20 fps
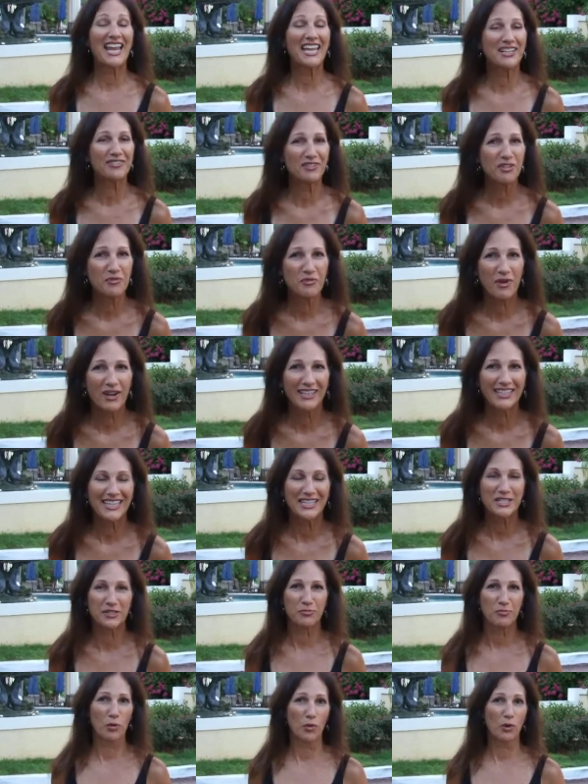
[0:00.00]
everyone,
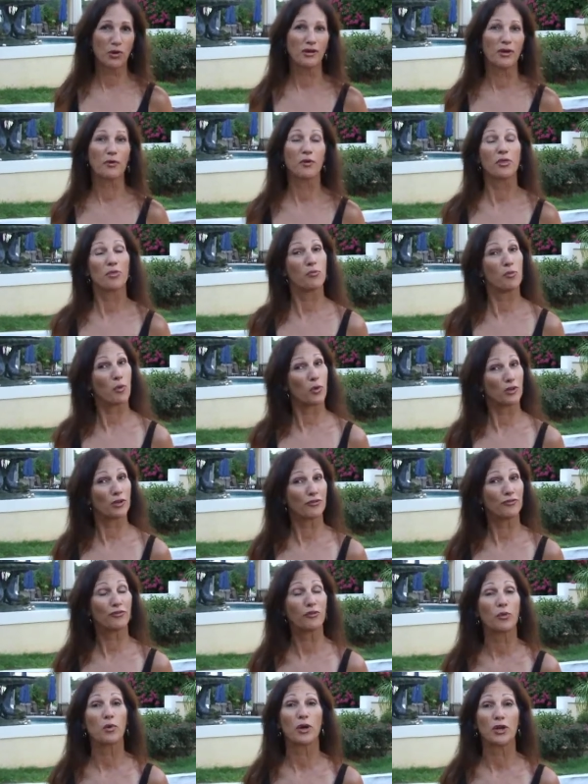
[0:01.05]
it's Maura with Maura
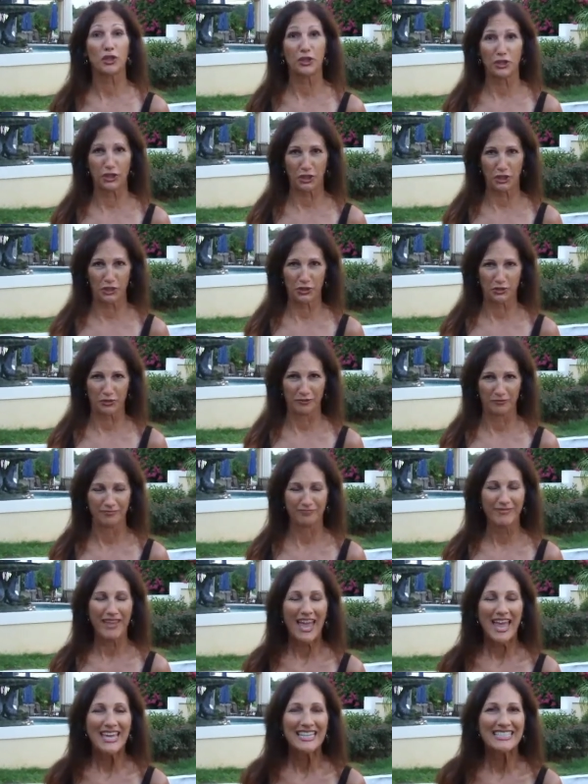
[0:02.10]
For You.
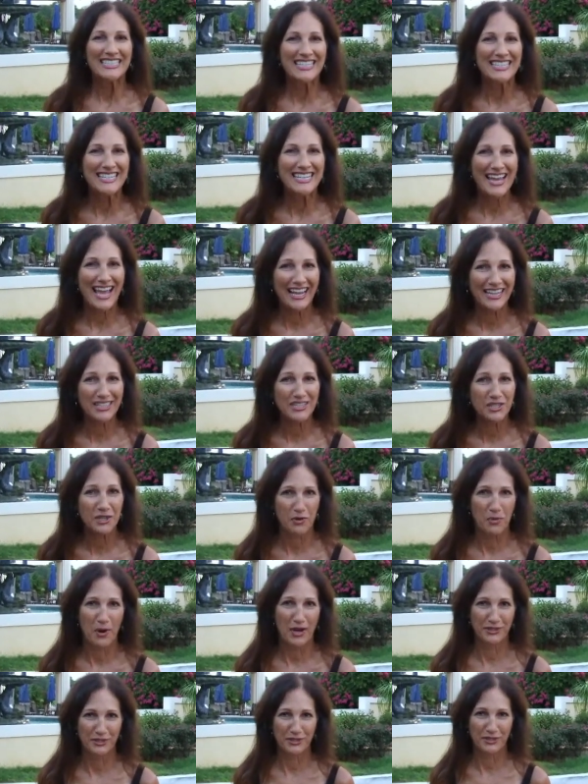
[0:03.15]
Tonight's
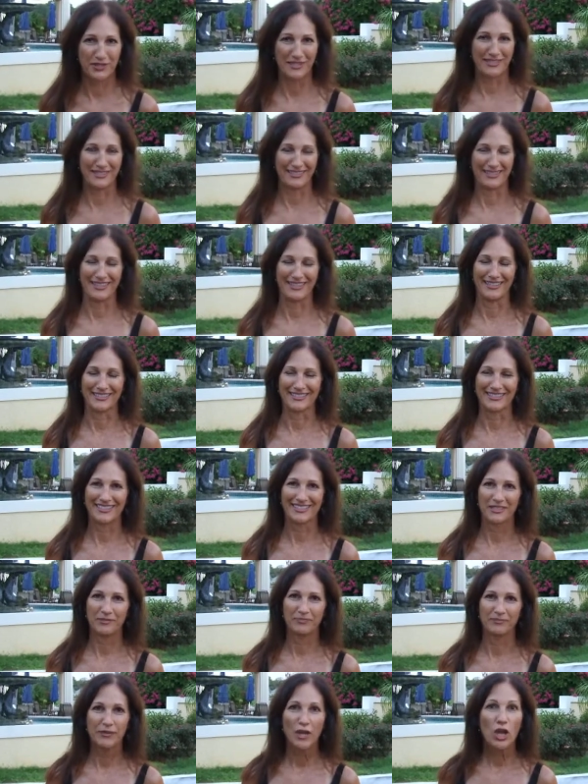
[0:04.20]
question is this.
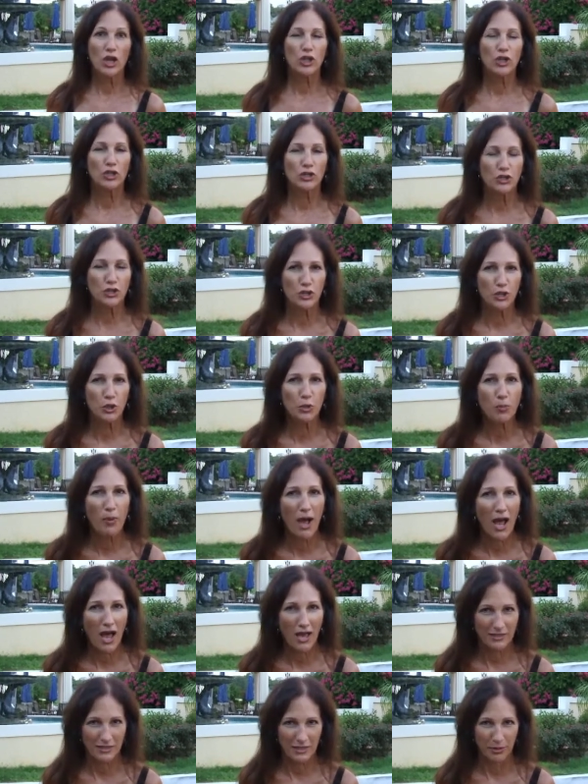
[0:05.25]
Could you
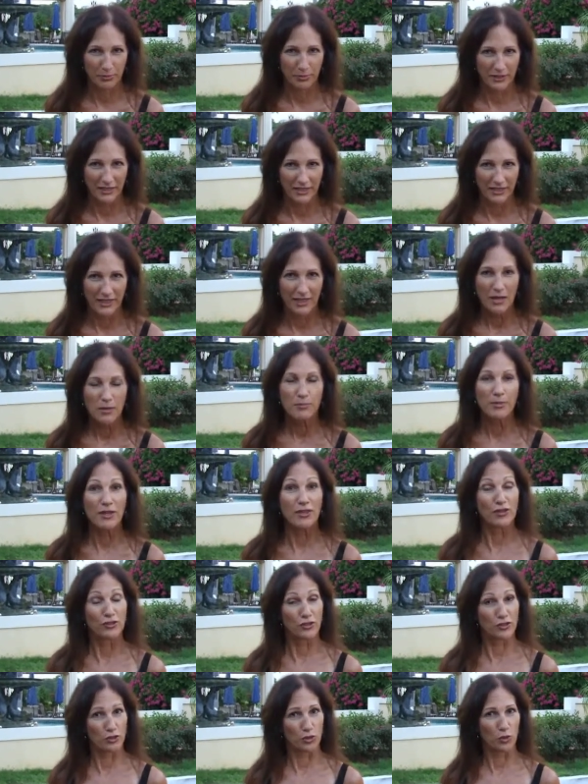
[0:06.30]
possibly be
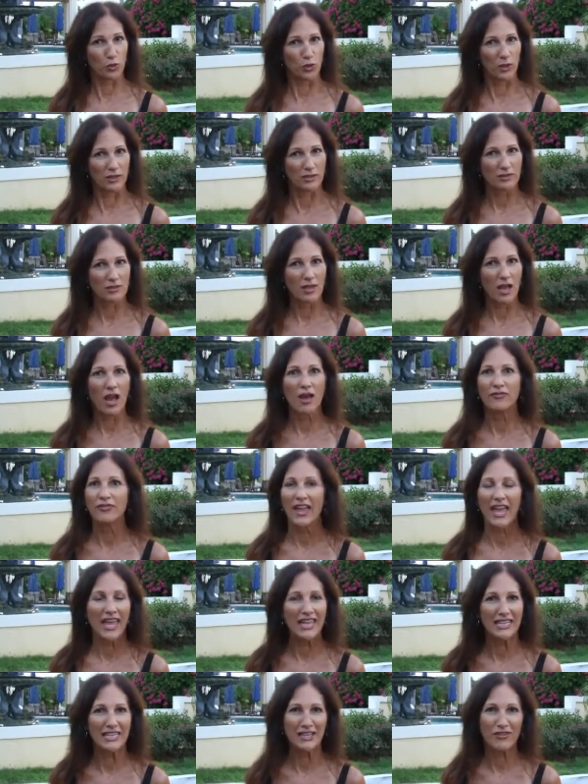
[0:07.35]
the source of
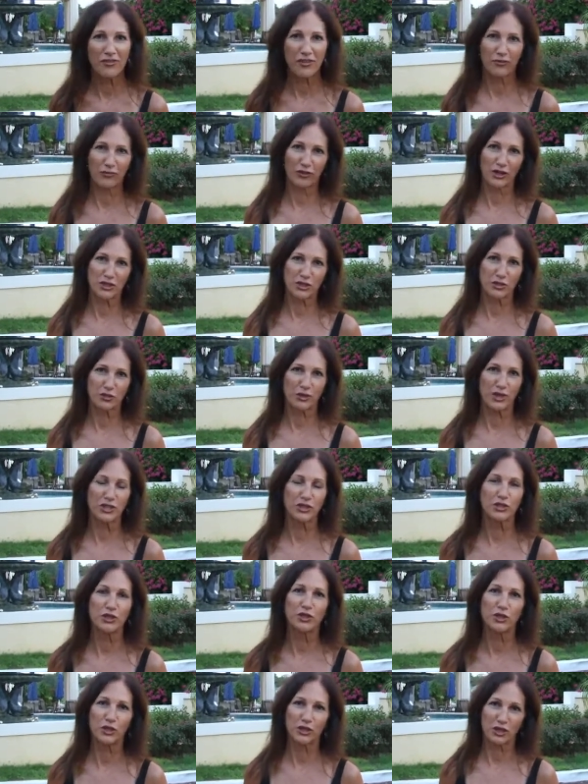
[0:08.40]
any of the
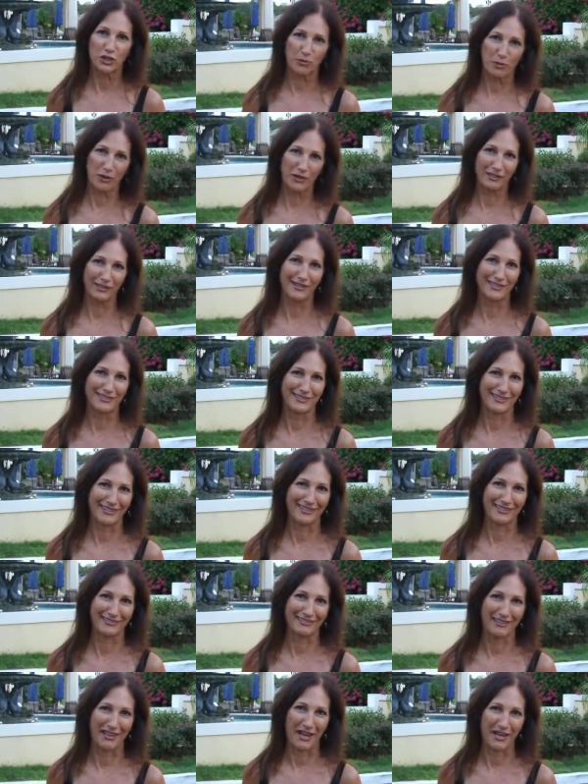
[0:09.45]
frustration you're experiencing
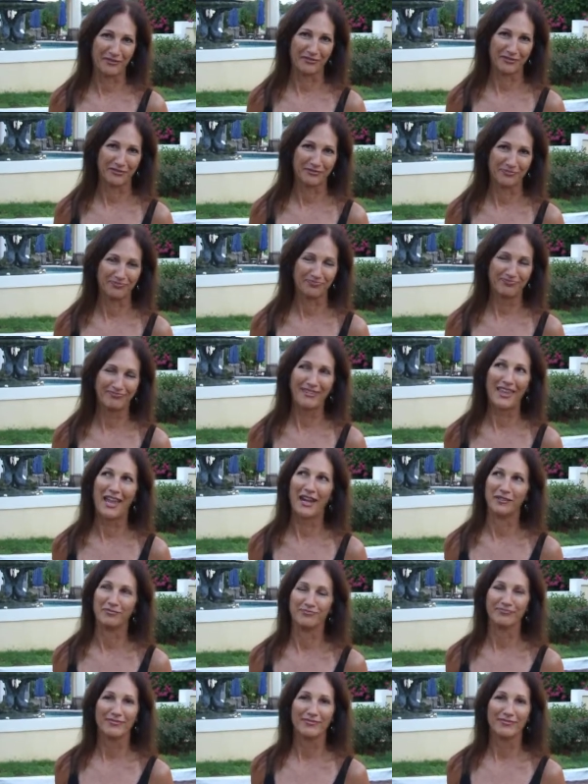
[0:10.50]
in life? Now,